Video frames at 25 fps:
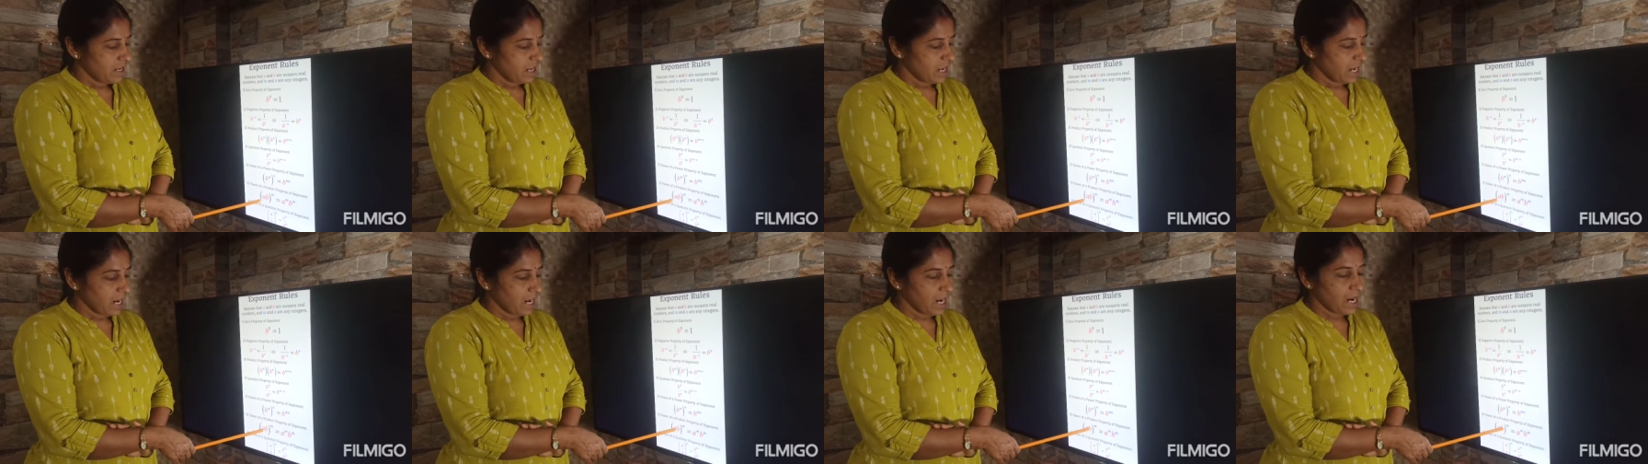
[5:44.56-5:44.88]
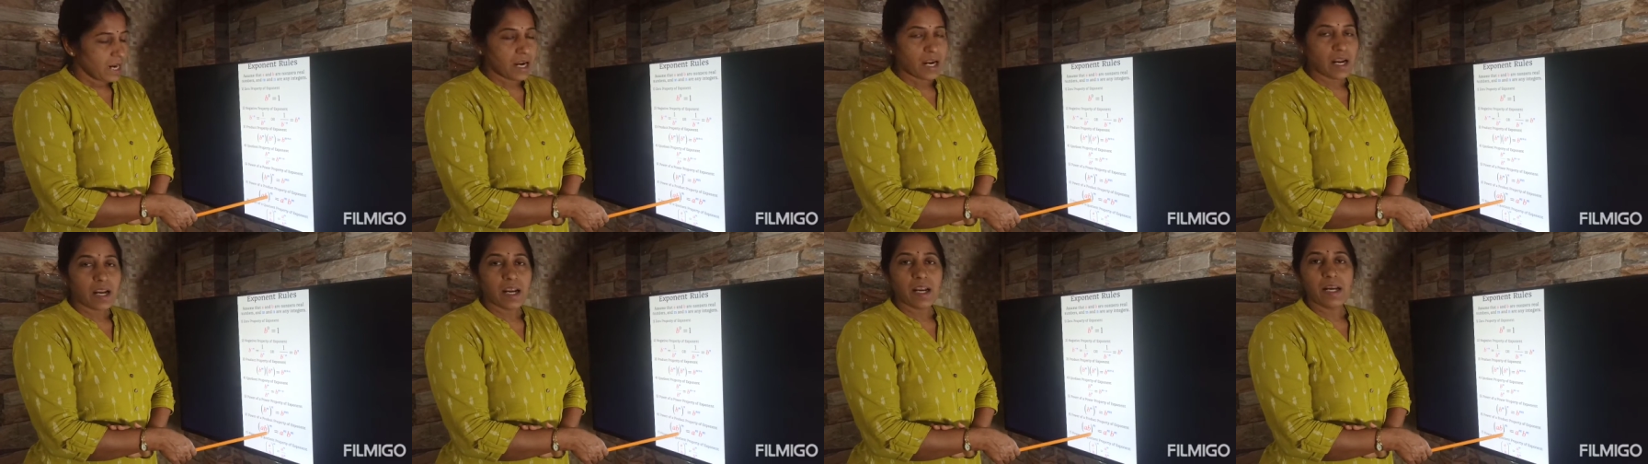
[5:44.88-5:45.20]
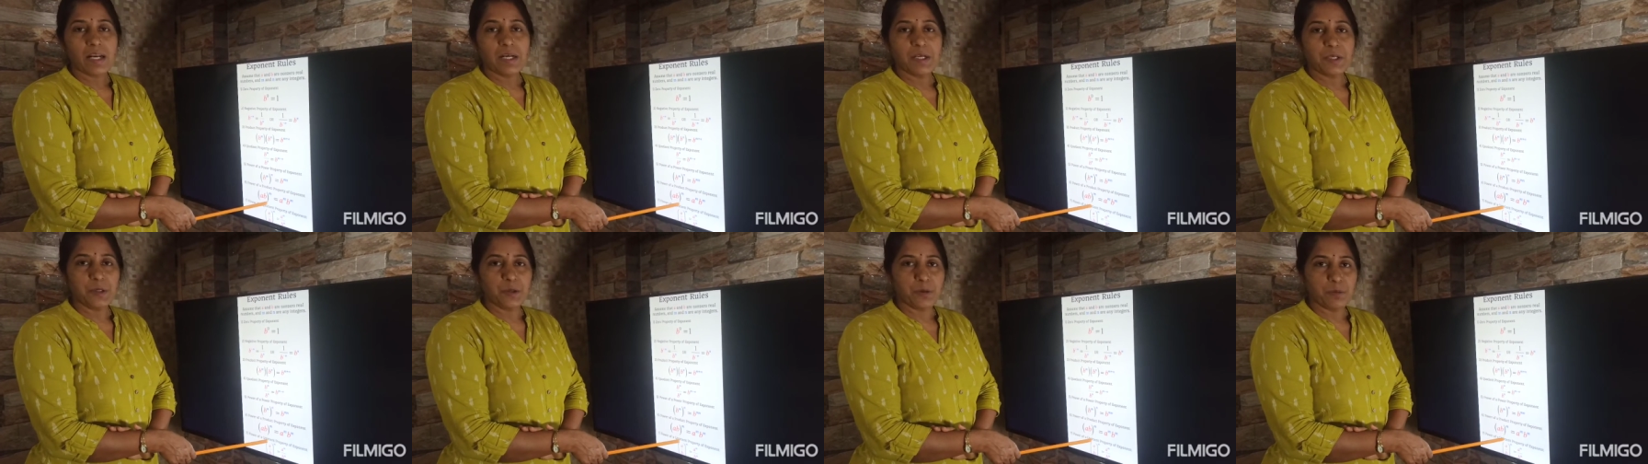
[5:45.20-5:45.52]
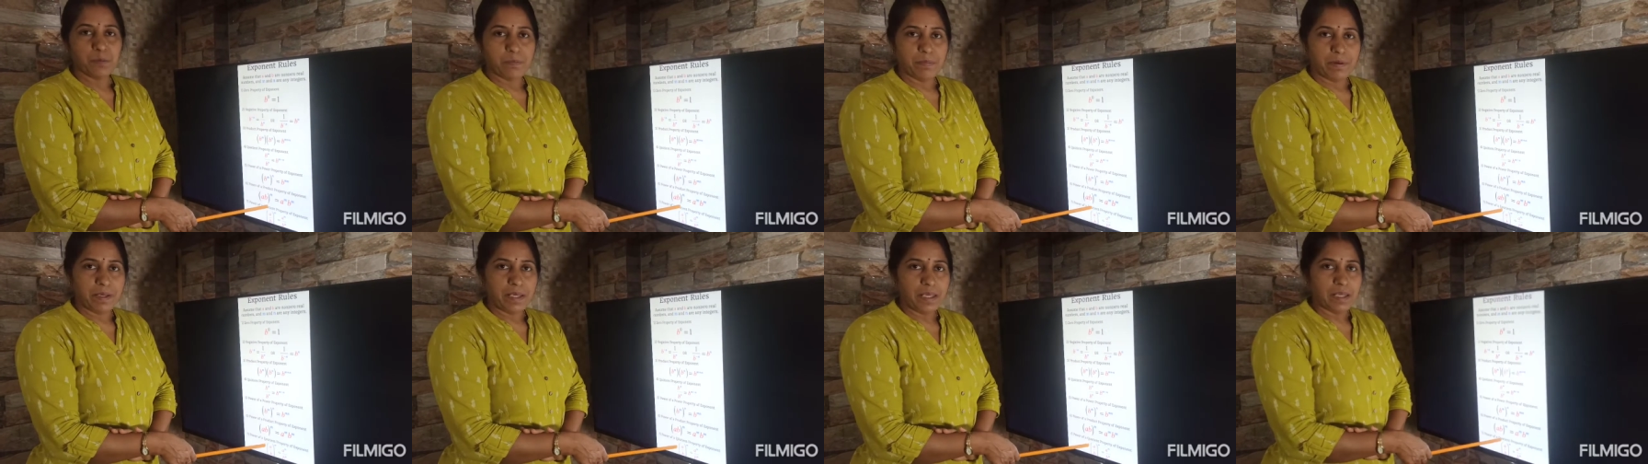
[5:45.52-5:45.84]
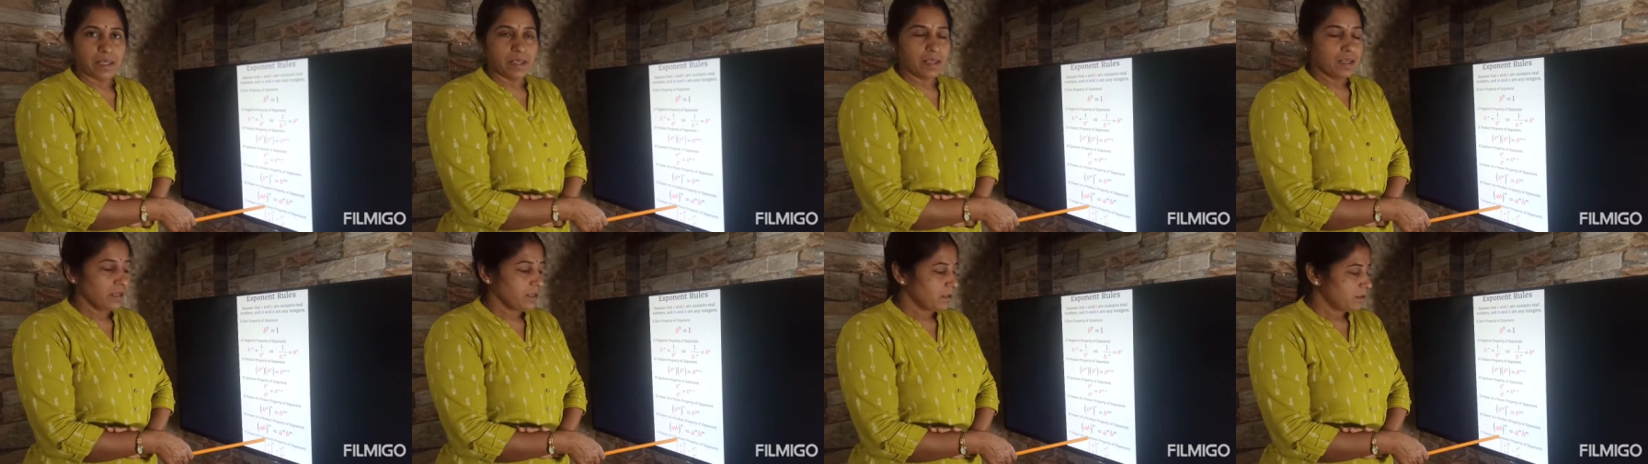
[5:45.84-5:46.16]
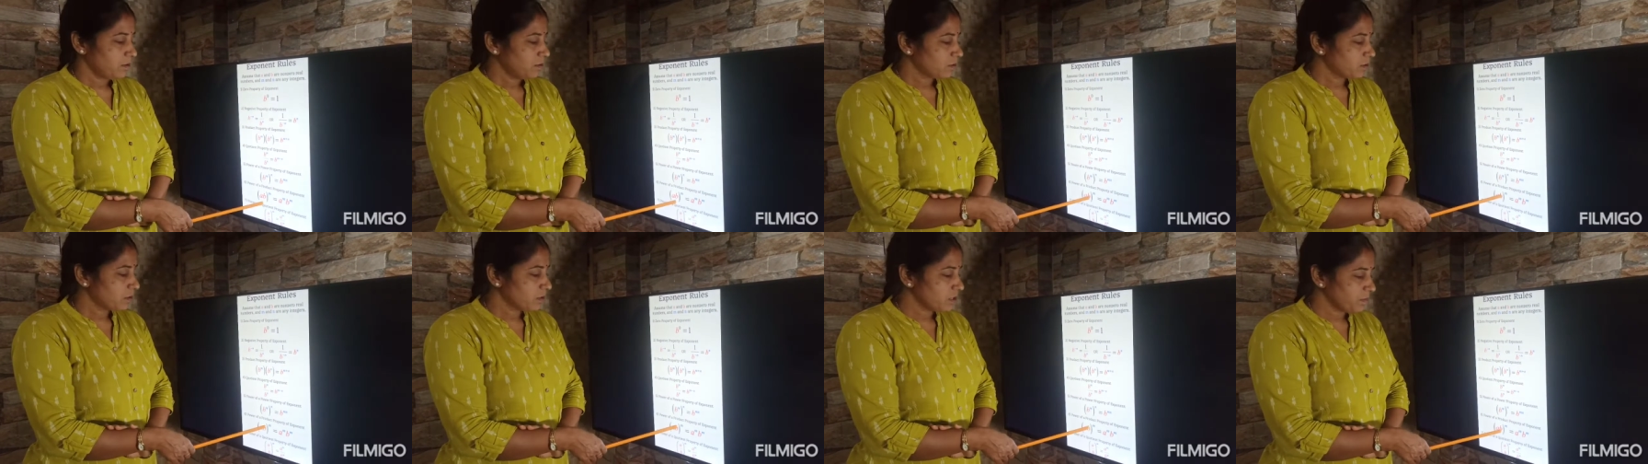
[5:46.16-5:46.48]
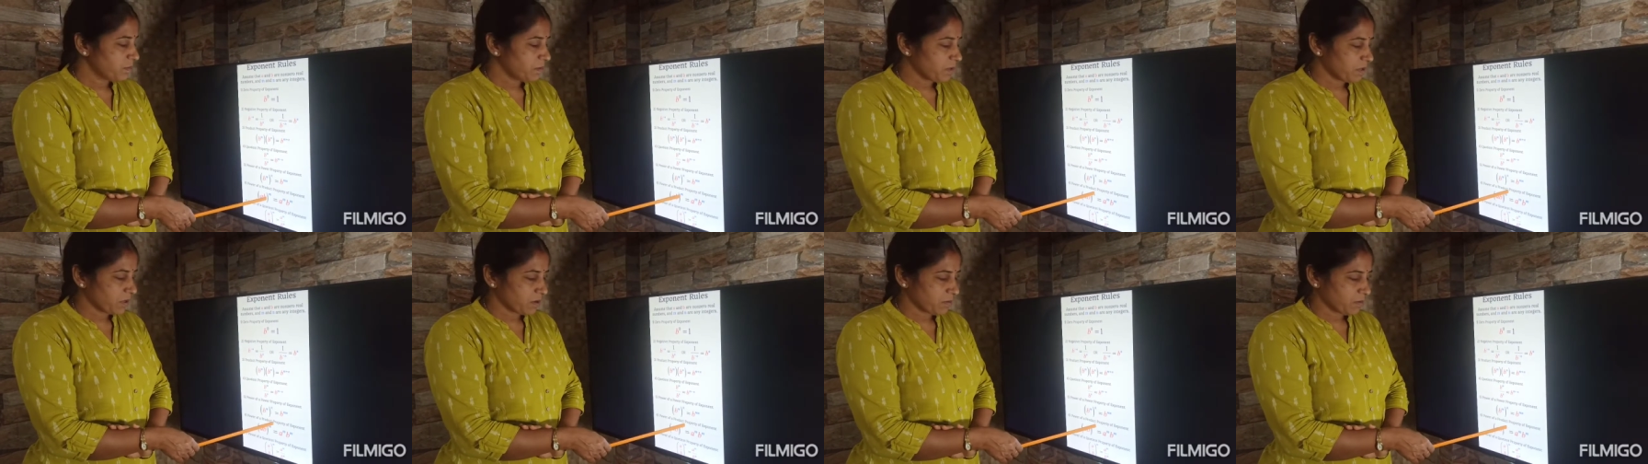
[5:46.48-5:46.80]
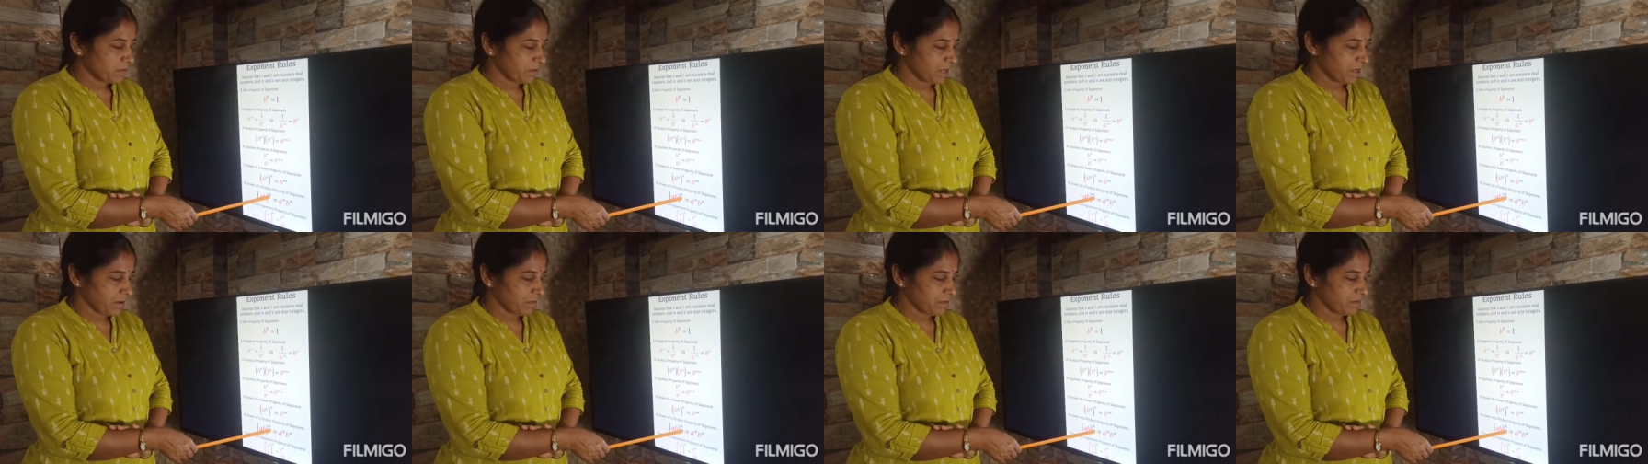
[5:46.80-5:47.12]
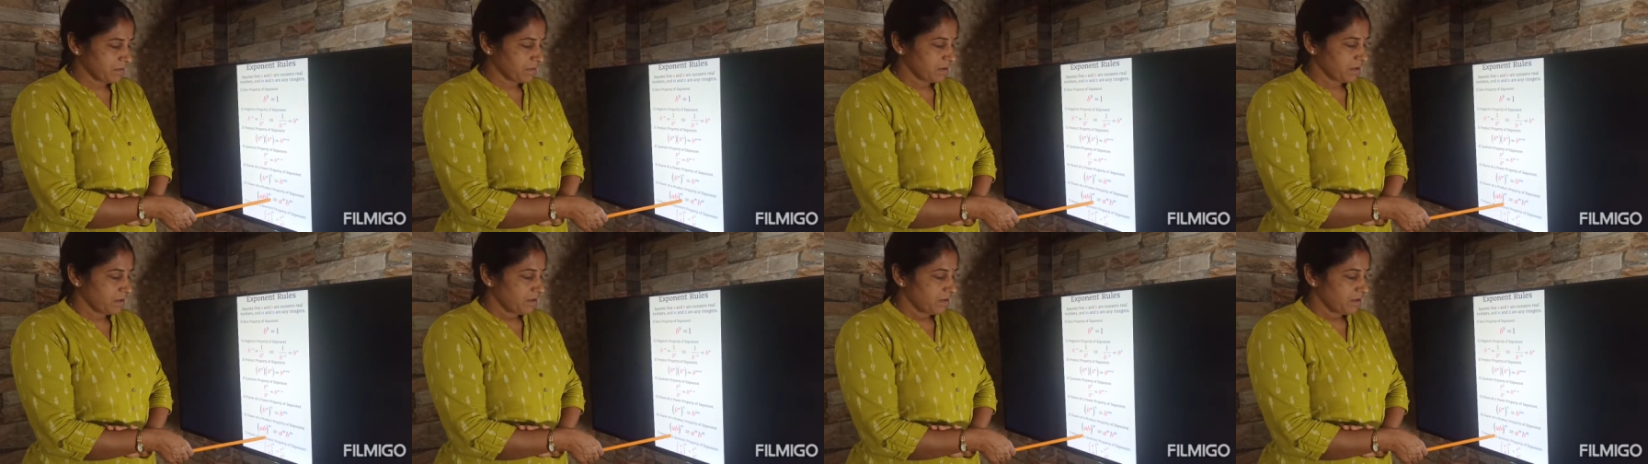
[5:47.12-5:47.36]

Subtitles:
A into b to the power of m.